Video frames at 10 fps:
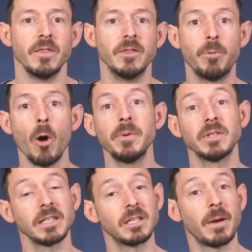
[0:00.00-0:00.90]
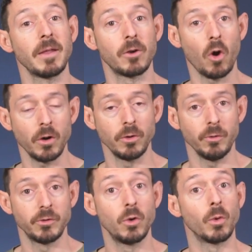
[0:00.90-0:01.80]
The Pope is elected by the
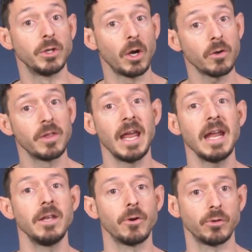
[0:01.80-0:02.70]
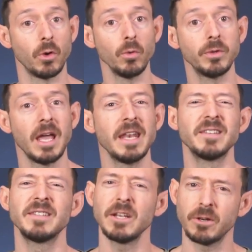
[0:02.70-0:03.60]
cardinals, who are younger than 80 years old, in a
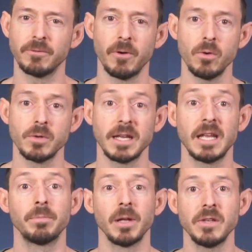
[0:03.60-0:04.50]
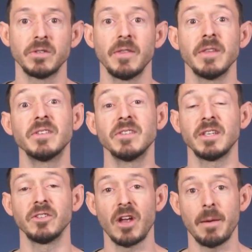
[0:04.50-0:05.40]
secret vote taking place in the
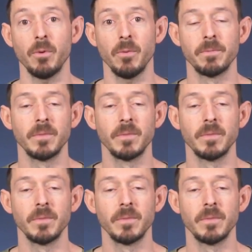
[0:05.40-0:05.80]
Sistine Chapel.